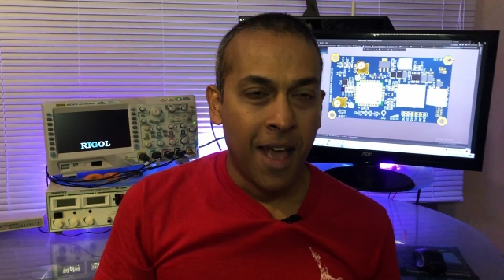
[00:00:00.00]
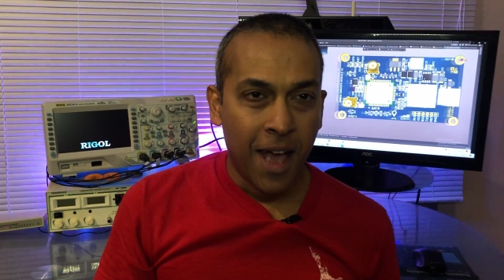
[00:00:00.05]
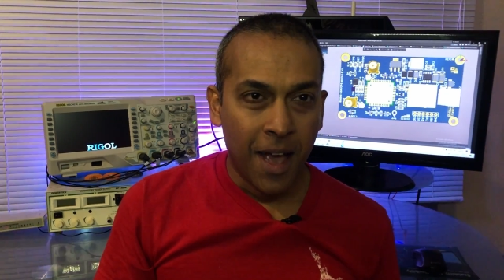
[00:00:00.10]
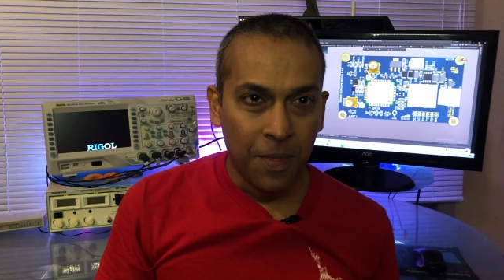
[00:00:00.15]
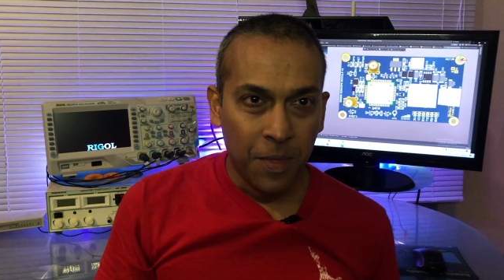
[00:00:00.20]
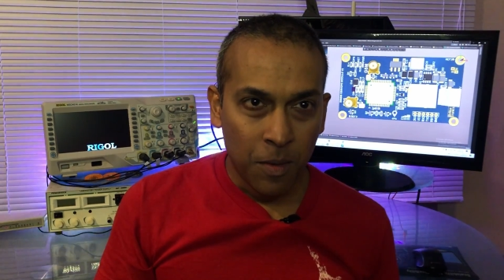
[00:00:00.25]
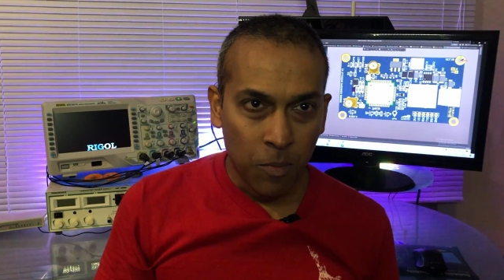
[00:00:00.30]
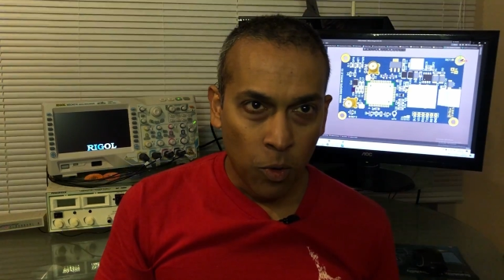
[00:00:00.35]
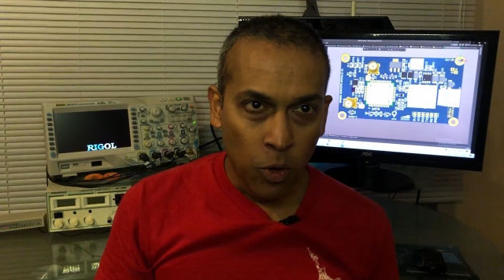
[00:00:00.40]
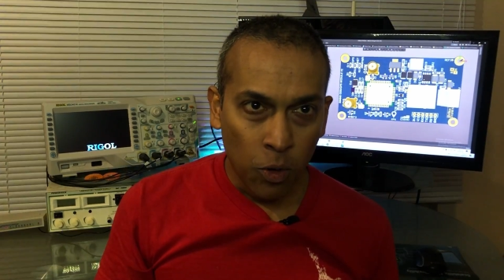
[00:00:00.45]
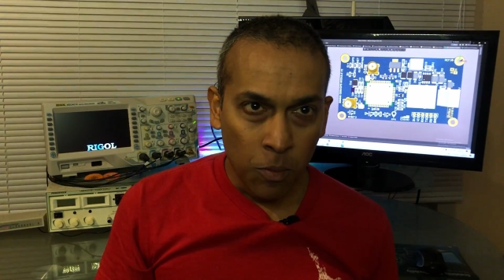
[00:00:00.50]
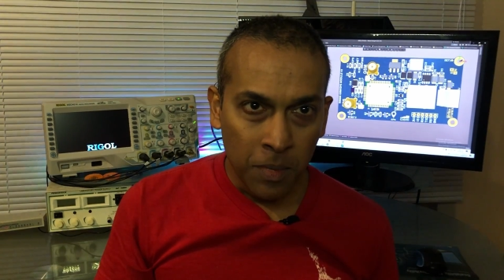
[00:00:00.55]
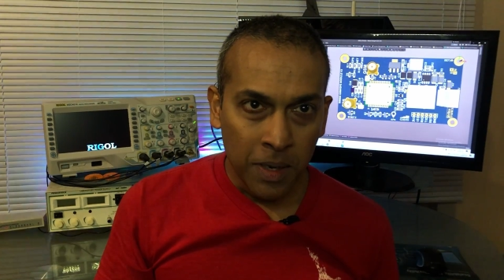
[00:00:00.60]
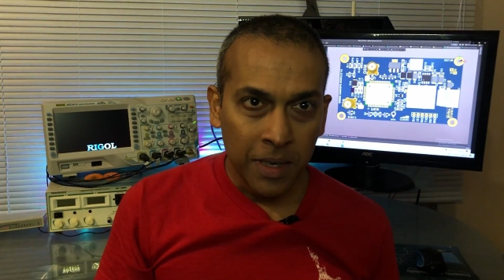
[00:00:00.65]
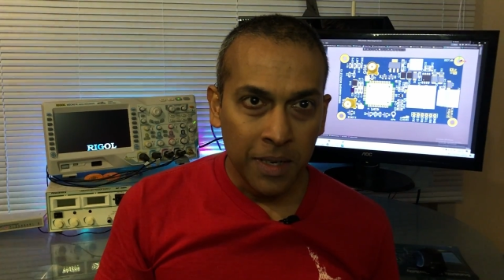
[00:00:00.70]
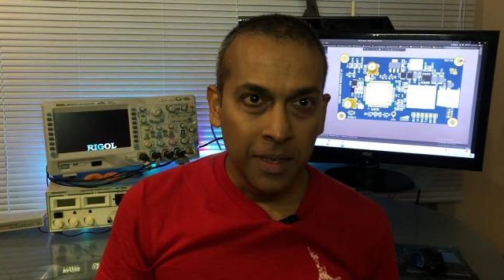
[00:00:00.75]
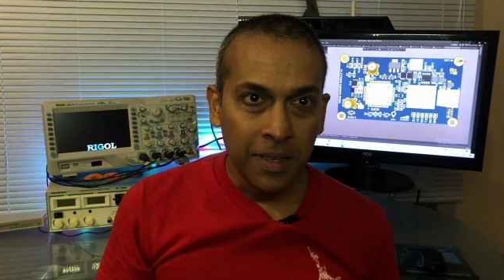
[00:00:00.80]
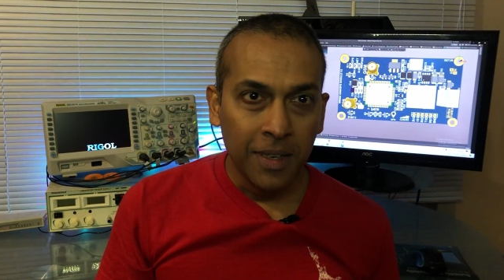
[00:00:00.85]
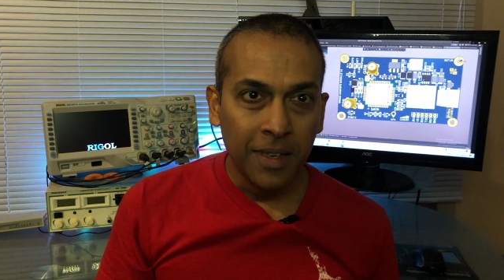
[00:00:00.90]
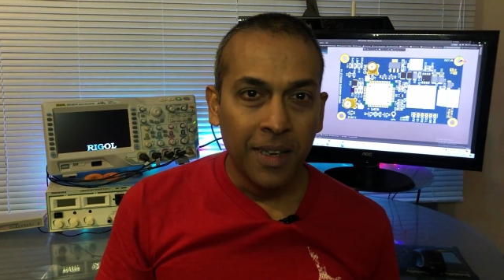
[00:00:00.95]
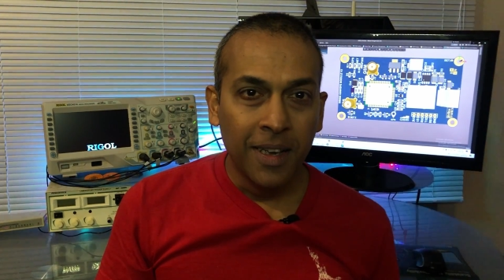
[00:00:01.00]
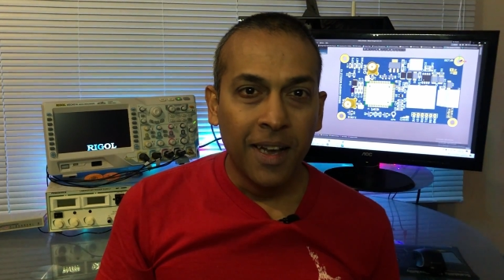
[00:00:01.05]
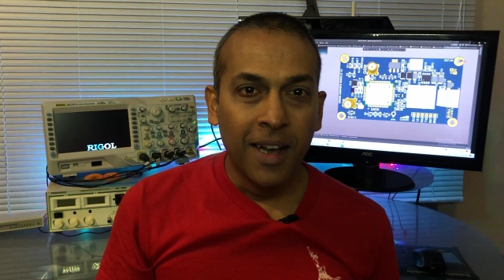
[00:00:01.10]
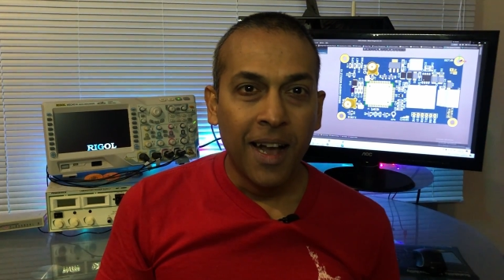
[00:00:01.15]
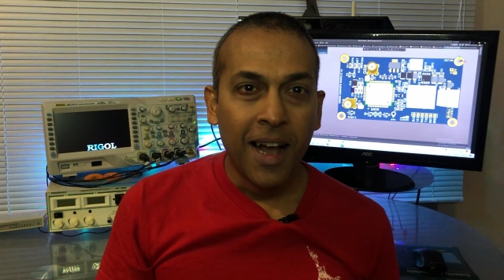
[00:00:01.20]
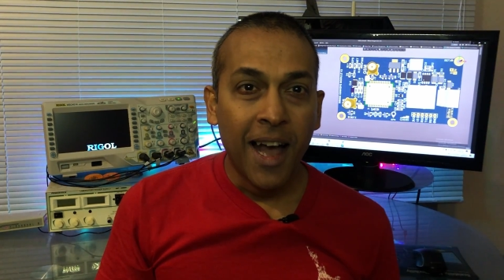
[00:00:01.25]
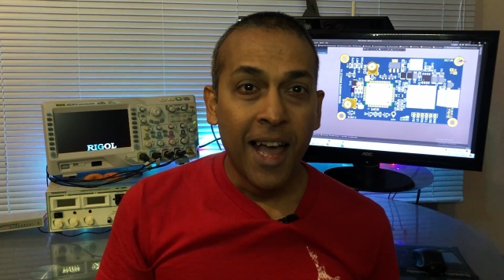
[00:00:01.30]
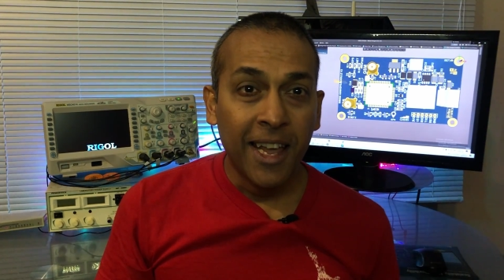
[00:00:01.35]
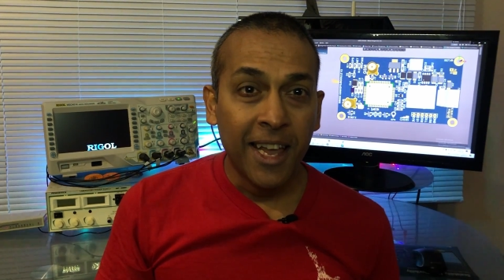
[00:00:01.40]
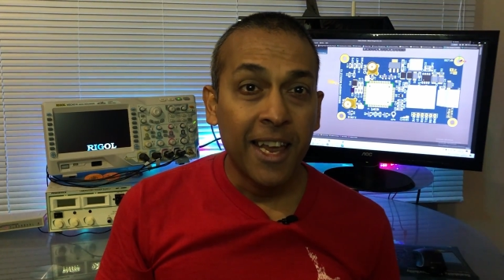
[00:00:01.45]
At the moment,
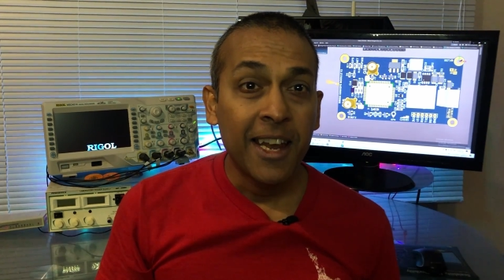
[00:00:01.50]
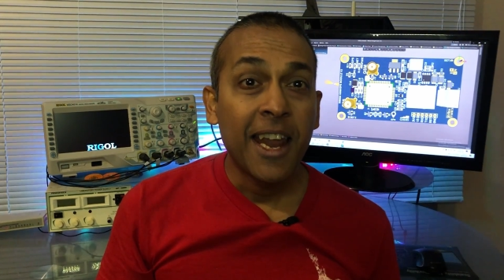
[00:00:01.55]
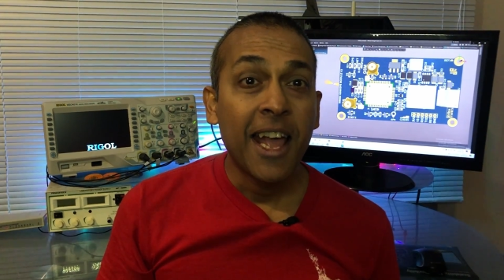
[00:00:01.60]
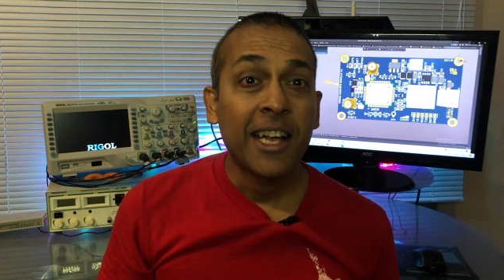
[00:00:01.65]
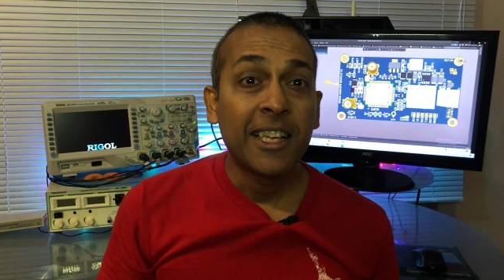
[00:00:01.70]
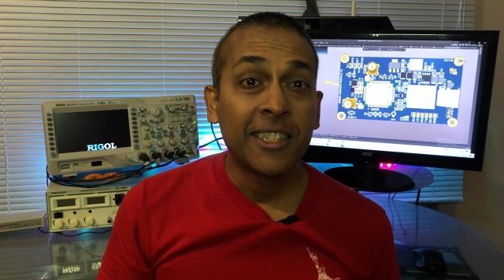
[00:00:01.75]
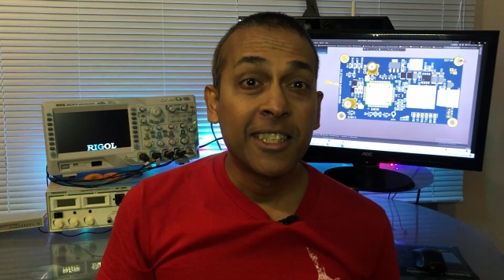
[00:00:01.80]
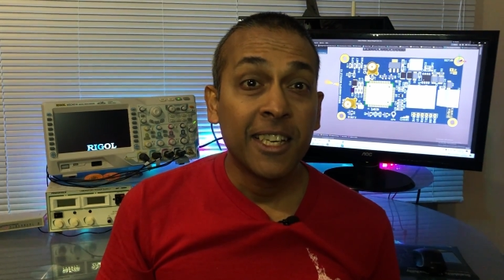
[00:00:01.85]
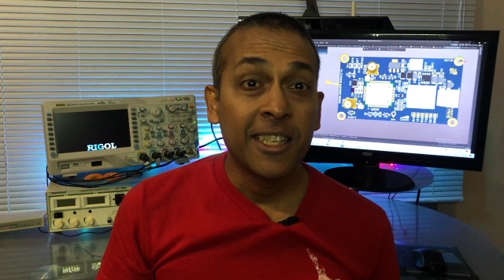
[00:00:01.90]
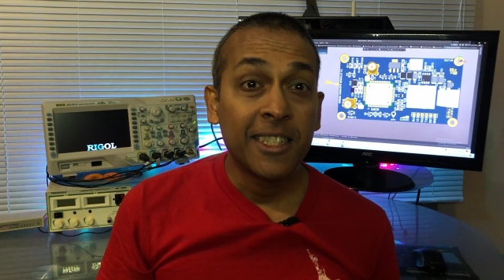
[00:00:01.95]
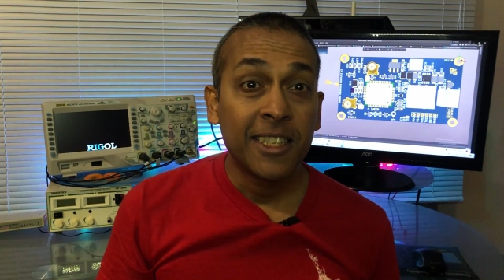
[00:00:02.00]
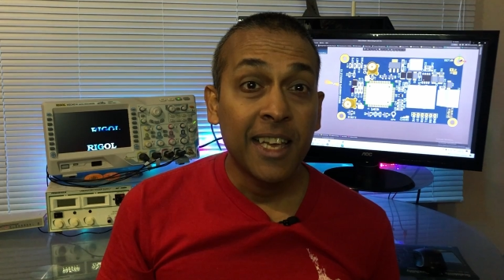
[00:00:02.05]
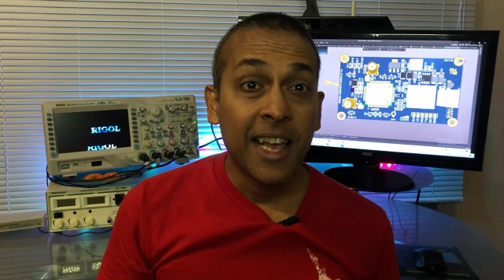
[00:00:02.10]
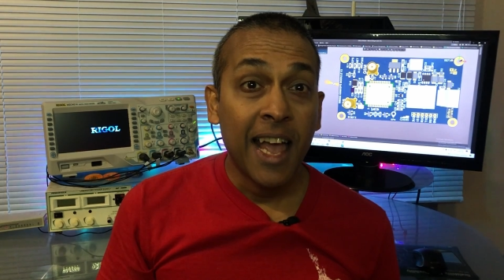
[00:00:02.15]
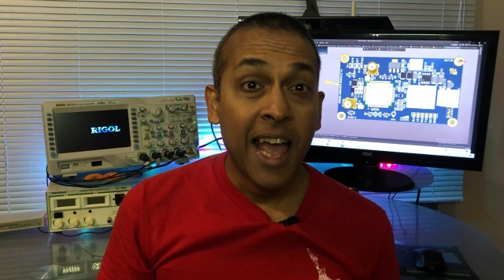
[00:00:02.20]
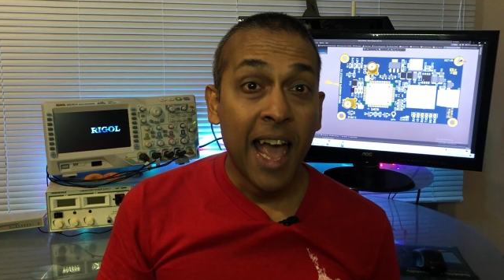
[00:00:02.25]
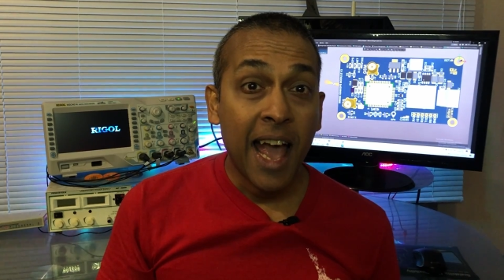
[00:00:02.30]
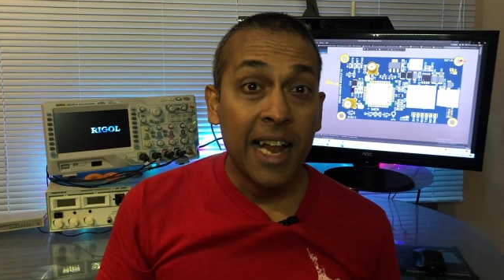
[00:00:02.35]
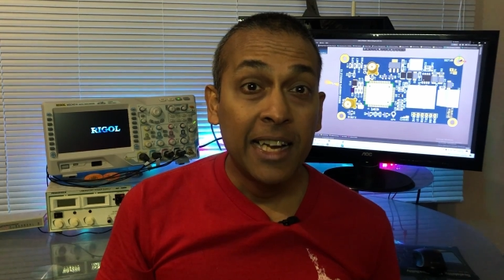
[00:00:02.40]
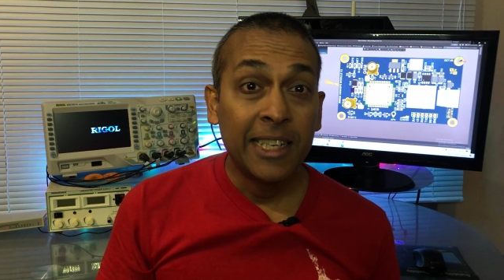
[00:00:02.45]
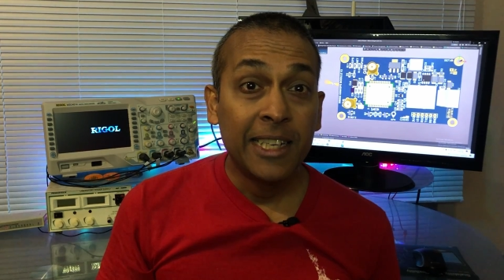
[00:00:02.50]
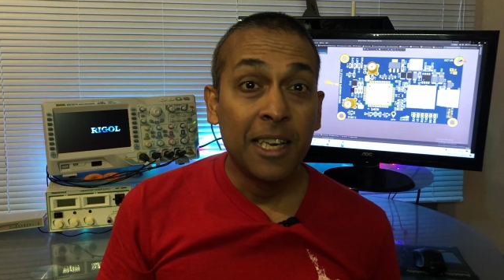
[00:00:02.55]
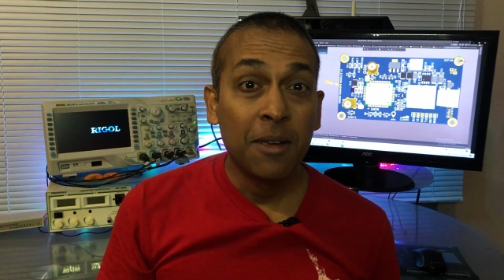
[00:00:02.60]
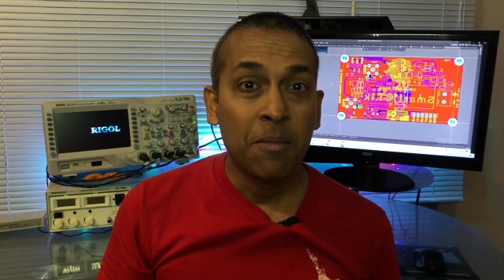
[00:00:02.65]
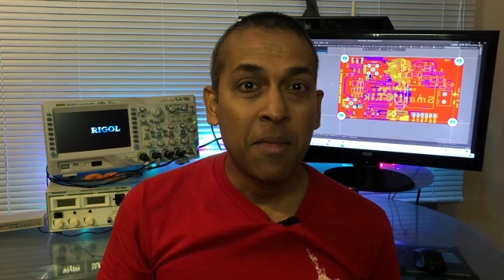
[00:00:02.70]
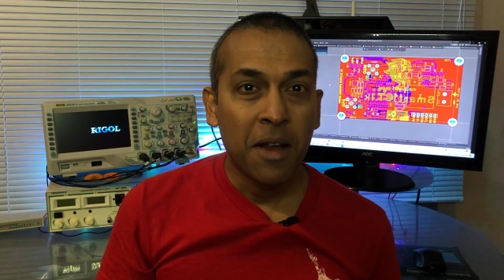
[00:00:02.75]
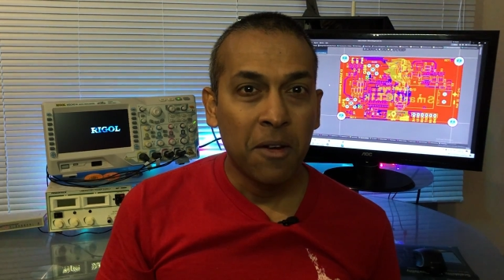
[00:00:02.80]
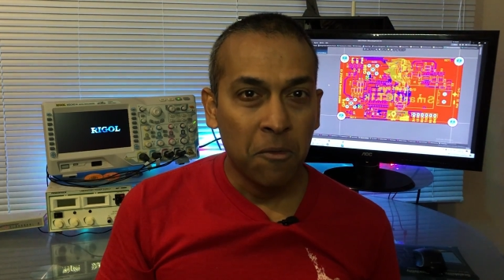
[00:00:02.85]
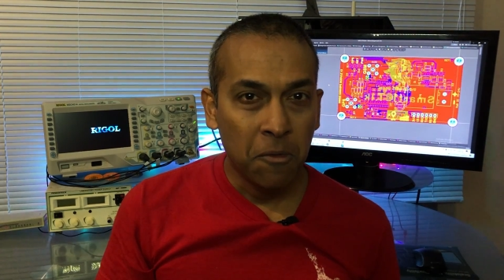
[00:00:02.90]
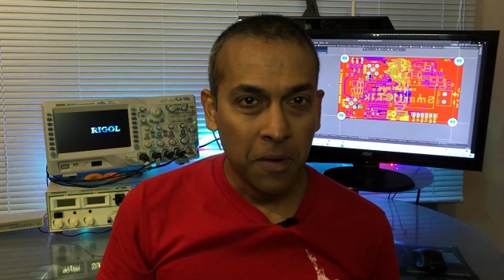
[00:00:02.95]
I can access
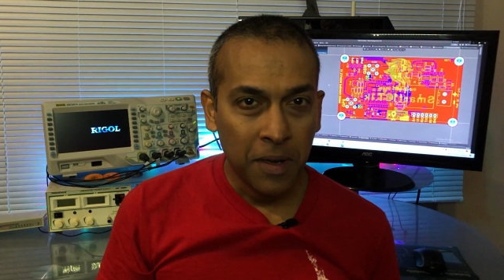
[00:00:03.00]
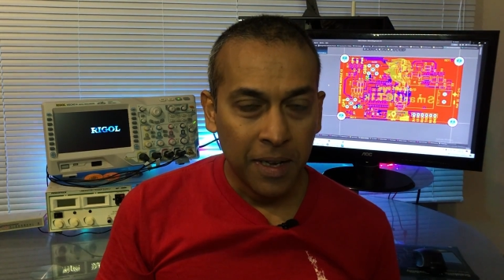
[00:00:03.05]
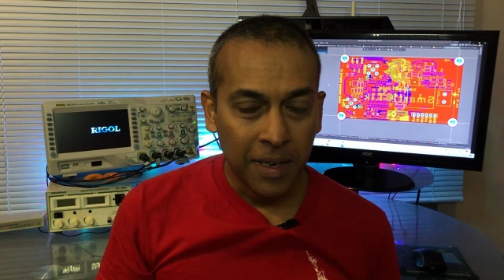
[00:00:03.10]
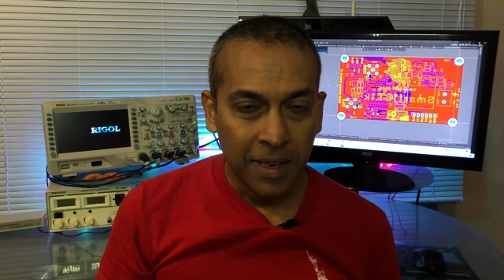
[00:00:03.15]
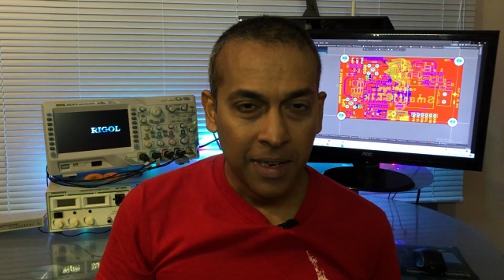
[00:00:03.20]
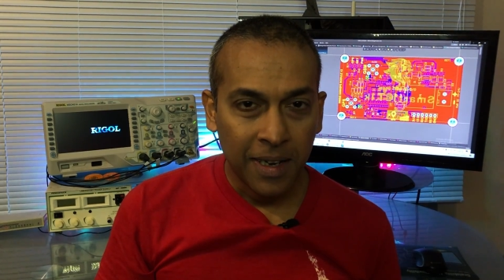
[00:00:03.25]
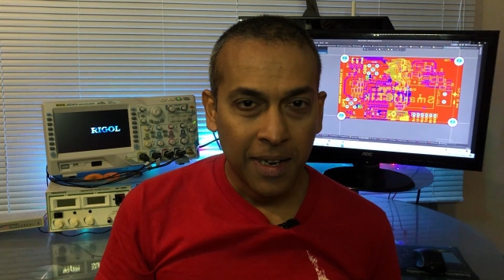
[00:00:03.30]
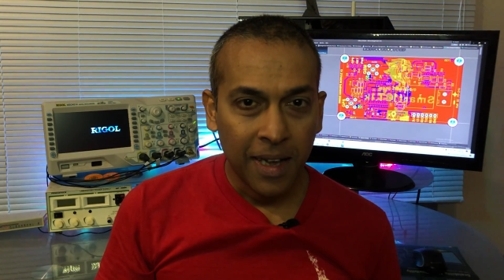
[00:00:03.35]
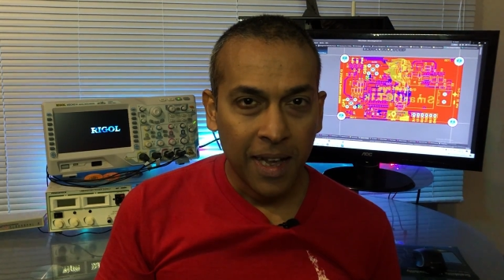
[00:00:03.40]
Altium at work